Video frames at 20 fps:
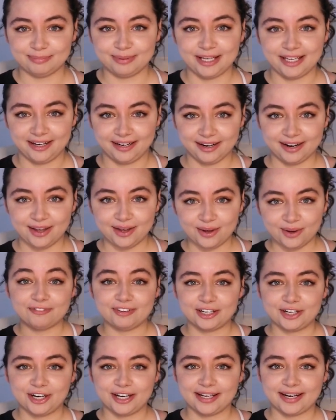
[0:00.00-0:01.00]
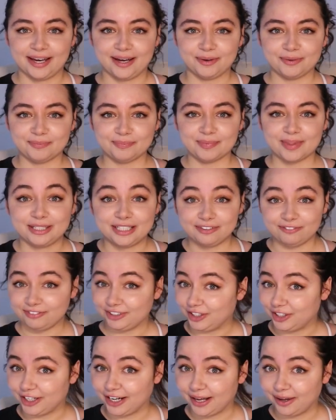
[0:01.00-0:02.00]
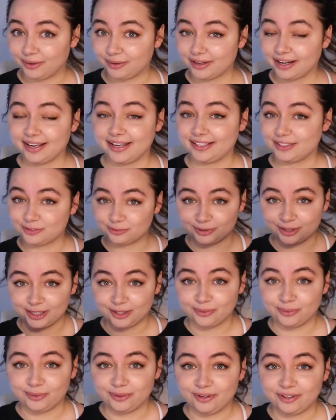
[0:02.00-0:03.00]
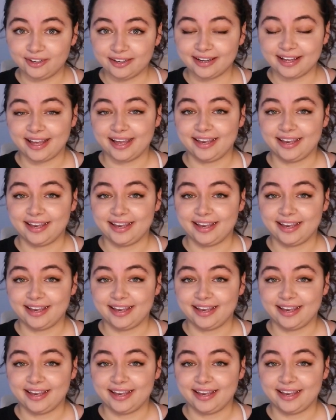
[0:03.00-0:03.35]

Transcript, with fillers: but we're figuring it out and we did figure it out and it's really cool.